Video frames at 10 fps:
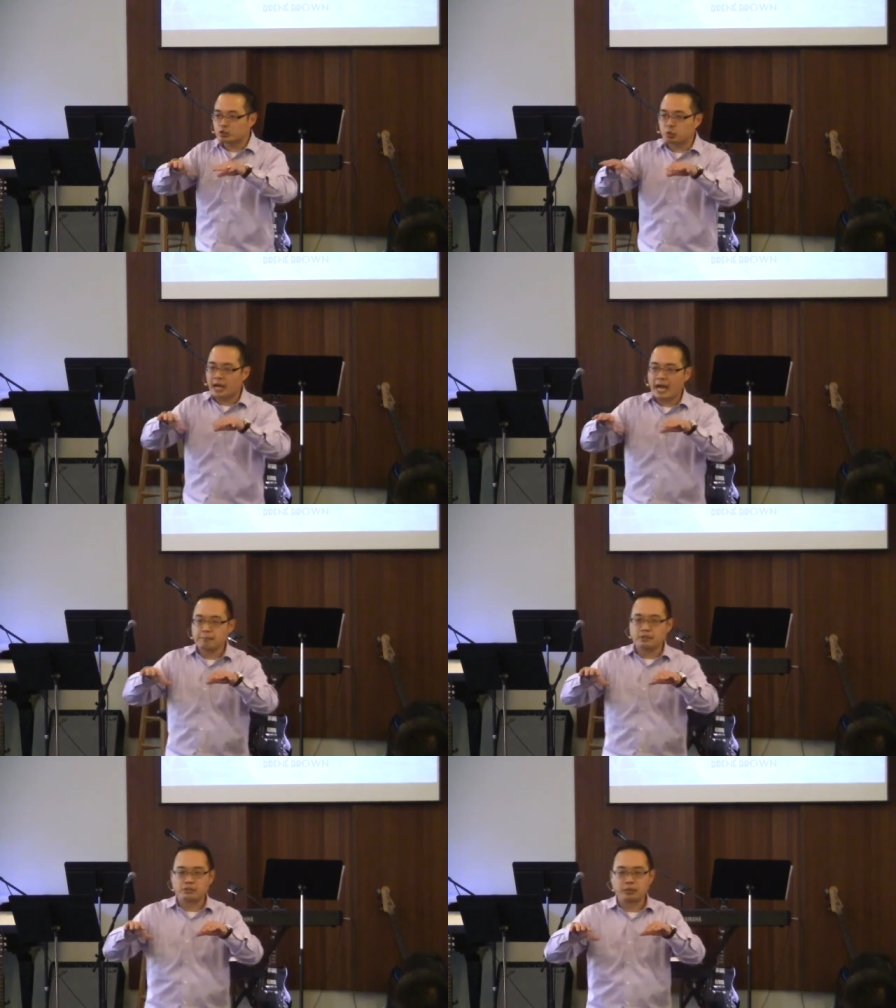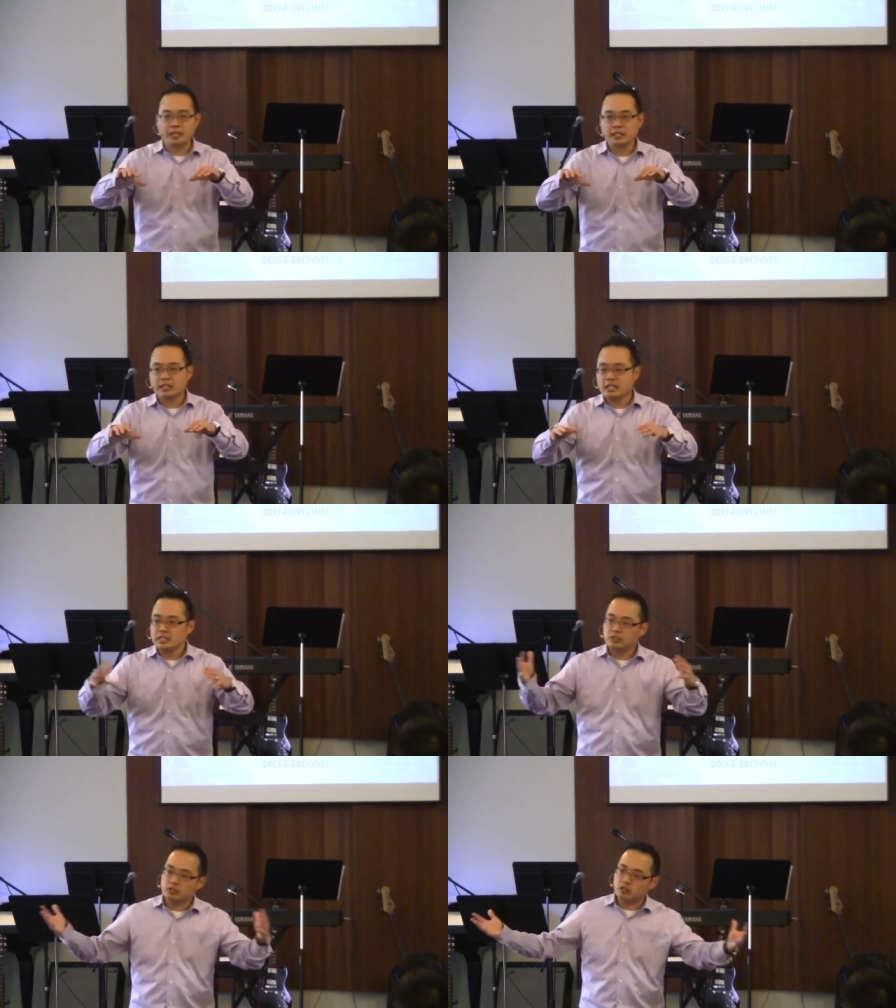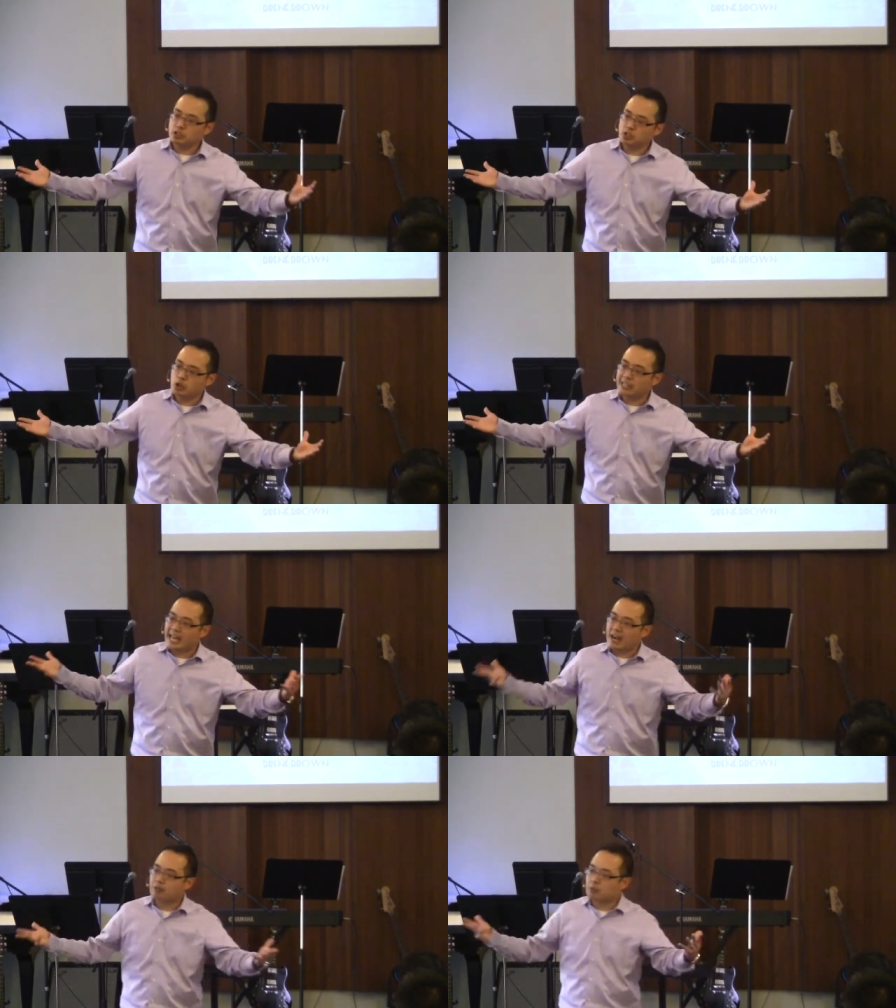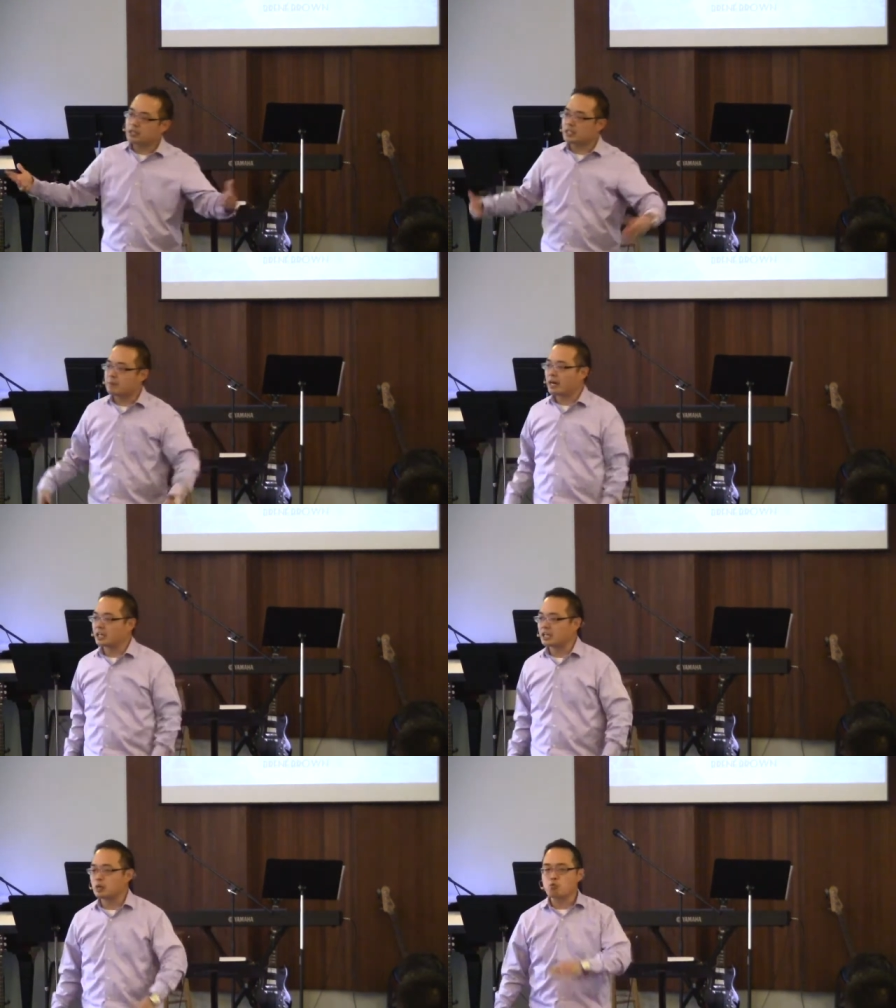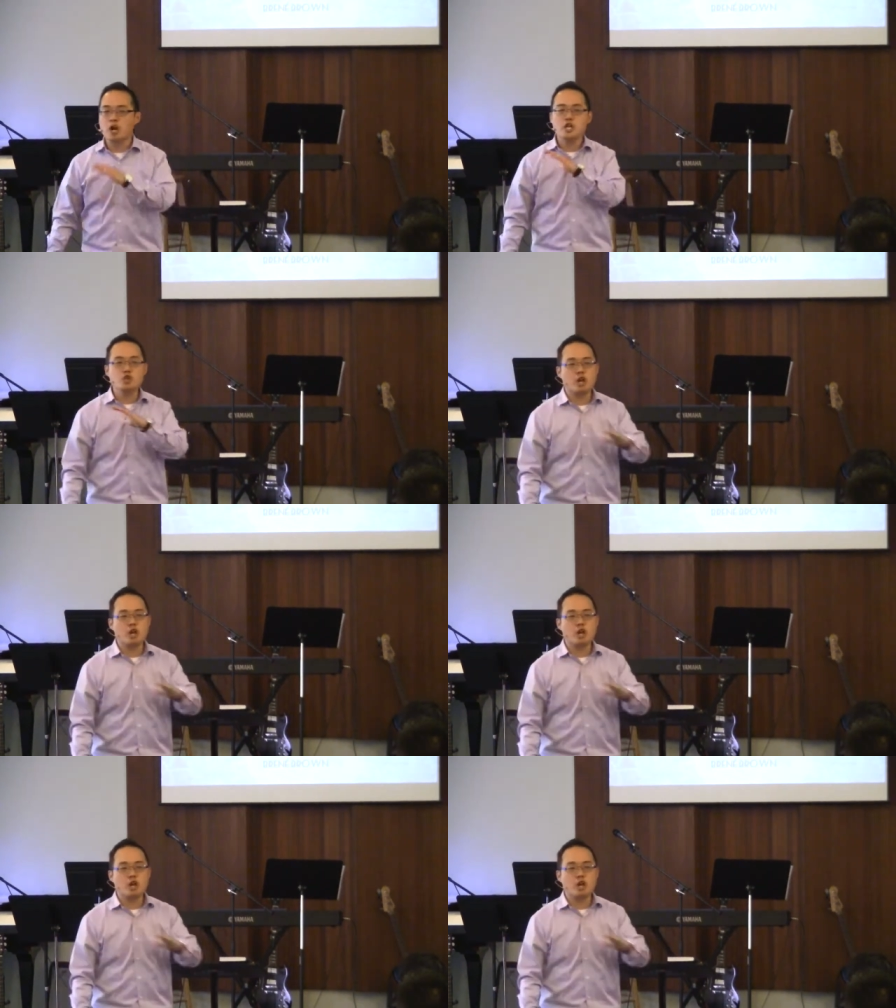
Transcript: is what happens, right? Did you know that everyone in America, when you